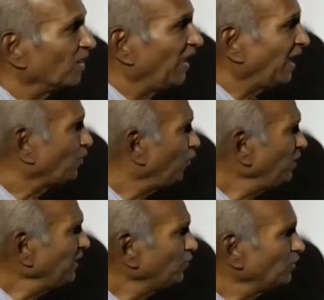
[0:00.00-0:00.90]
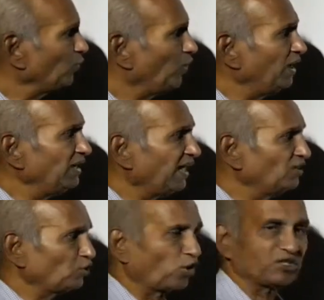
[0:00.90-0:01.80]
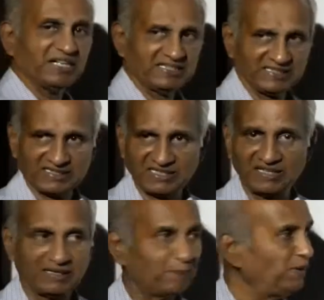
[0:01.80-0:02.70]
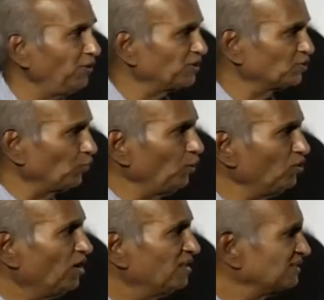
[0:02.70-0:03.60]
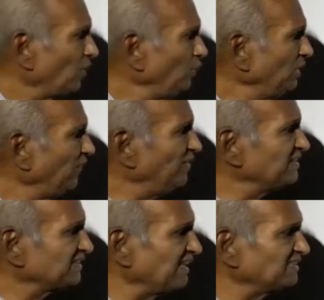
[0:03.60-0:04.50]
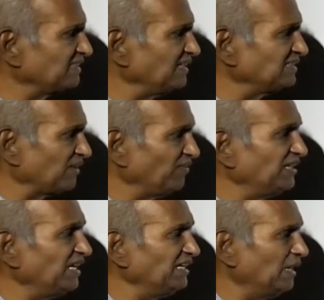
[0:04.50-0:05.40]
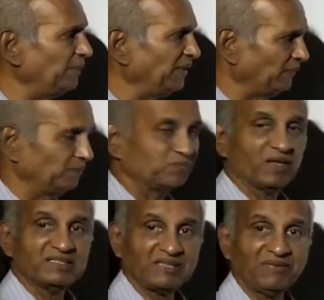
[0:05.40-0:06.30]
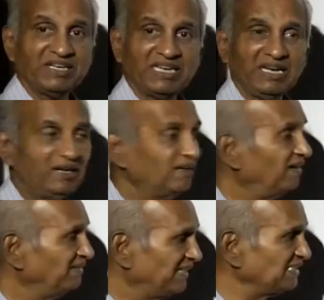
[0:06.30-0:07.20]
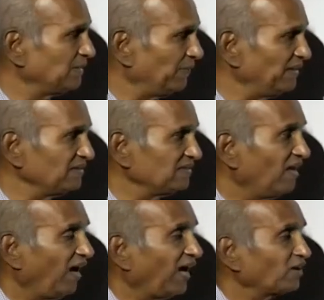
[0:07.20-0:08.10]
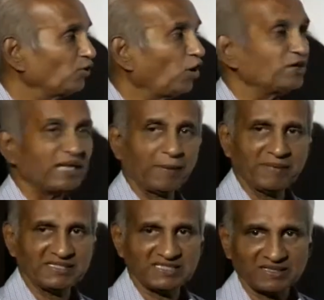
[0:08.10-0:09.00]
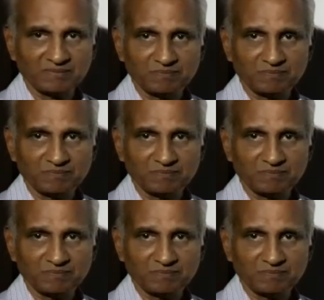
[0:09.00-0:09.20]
According to the World Health Organization, WHO, sound levels less than 70 dB, 70 decibels are not damaging.